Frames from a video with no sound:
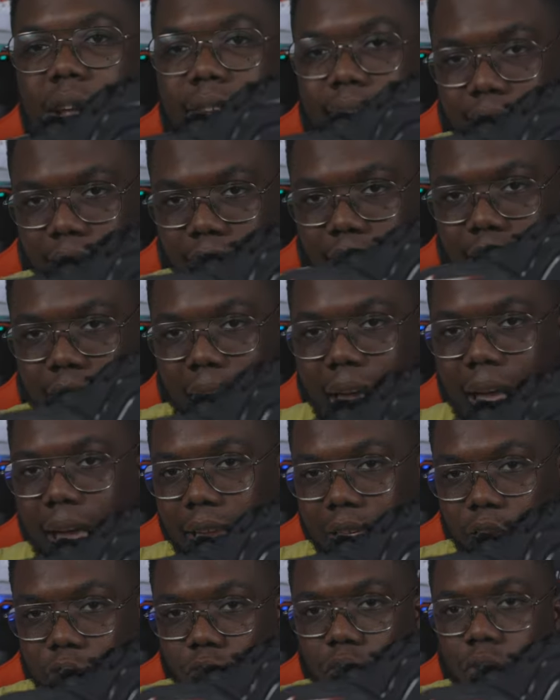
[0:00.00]
is his
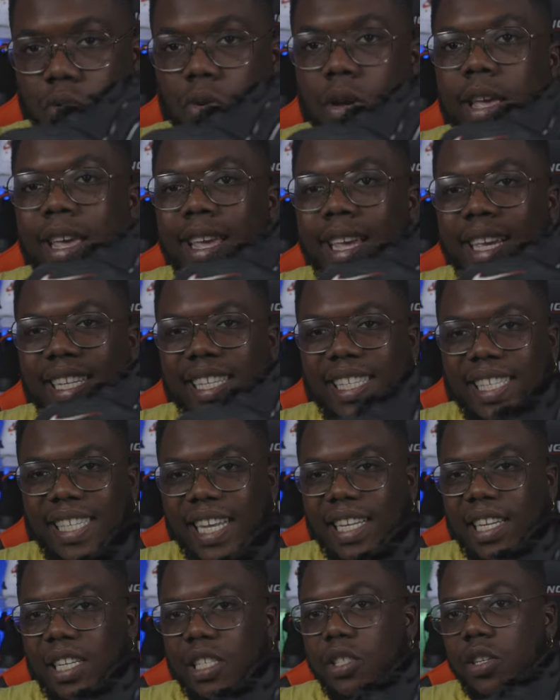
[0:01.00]
actual
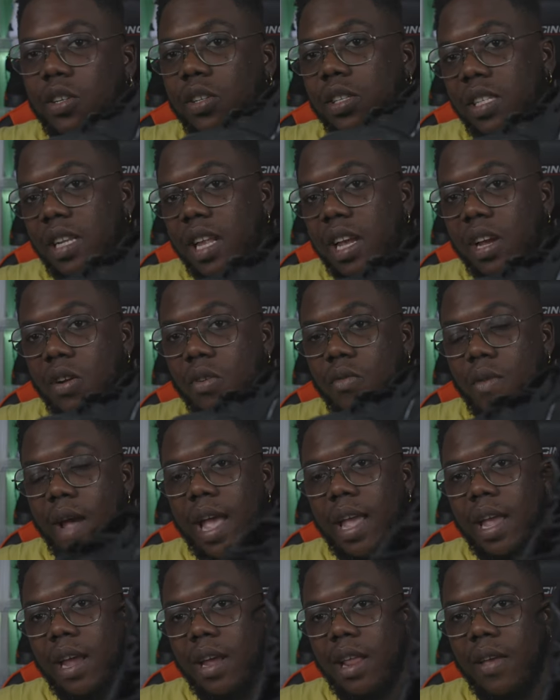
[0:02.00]
signature sneaker right
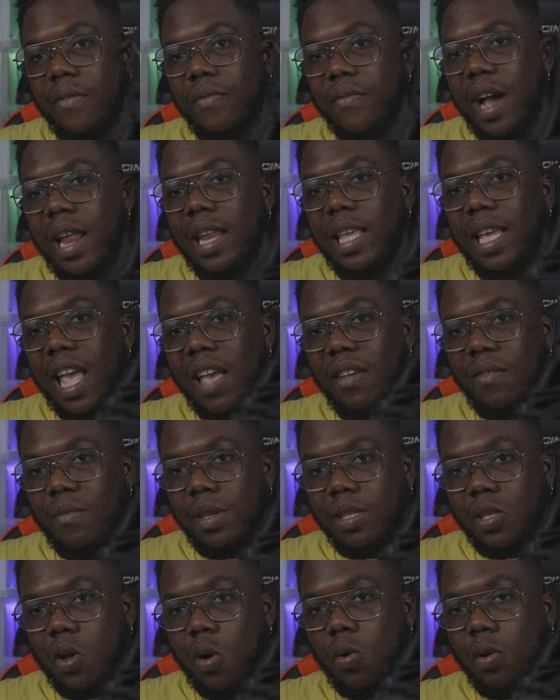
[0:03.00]
here. They finally gave him
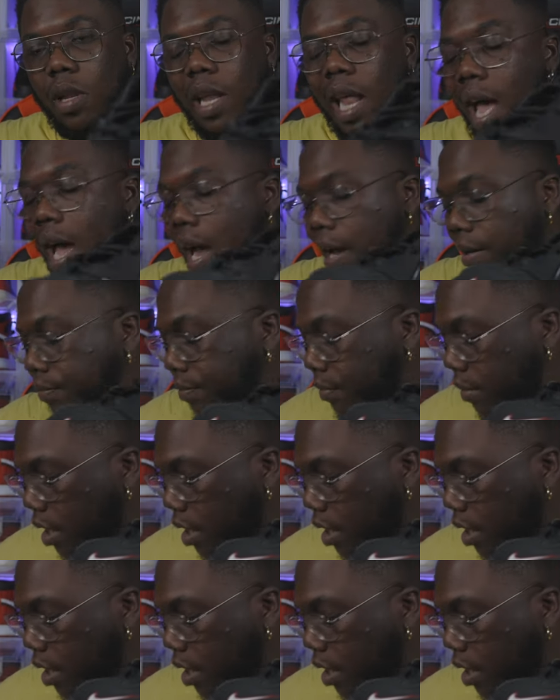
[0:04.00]
his own line.